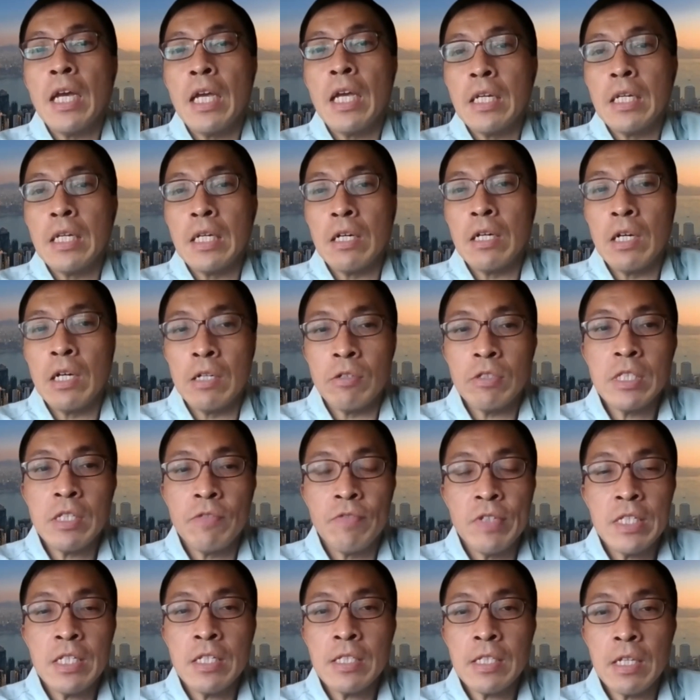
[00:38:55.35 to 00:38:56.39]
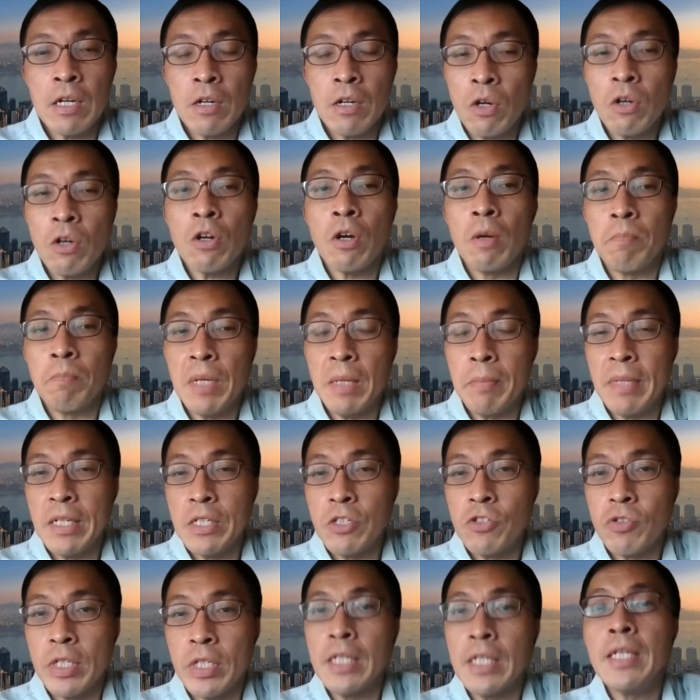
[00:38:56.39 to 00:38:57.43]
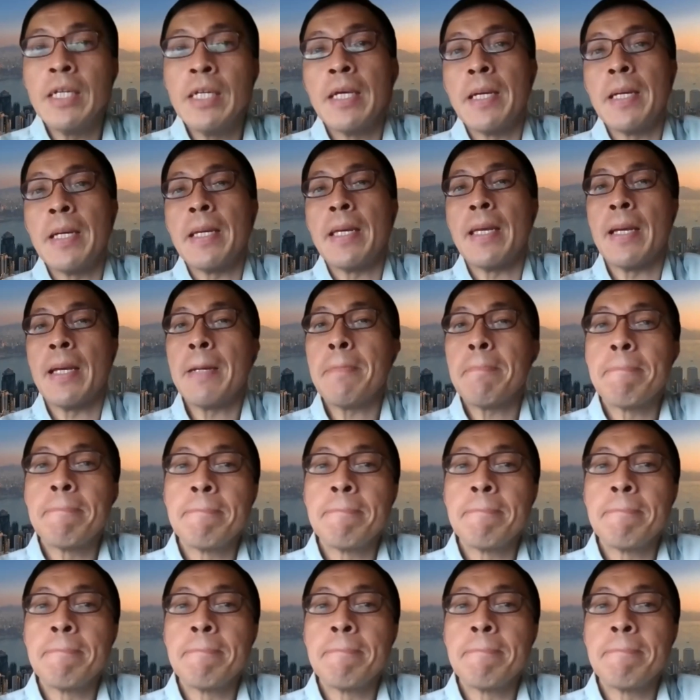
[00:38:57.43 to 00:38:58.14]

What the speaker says: and our services are all complementary. Yeah.